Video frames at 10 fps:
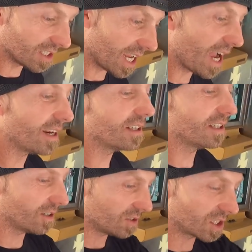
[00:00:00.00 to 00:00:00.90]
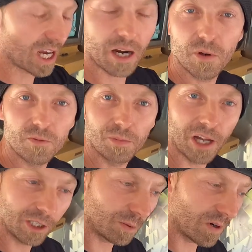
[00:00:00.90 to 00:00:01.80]
is that? You know, just kind of moving
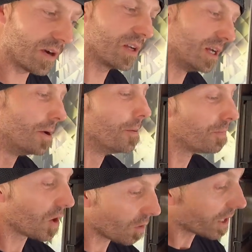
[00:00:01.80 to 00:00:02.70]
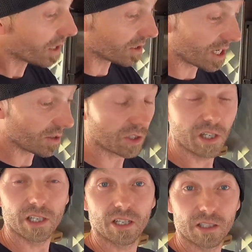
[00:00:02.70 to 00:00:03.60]
placement around. Over here it sounds
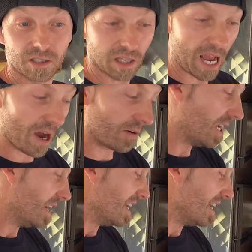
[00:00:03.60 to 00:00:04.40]
good because it's loud,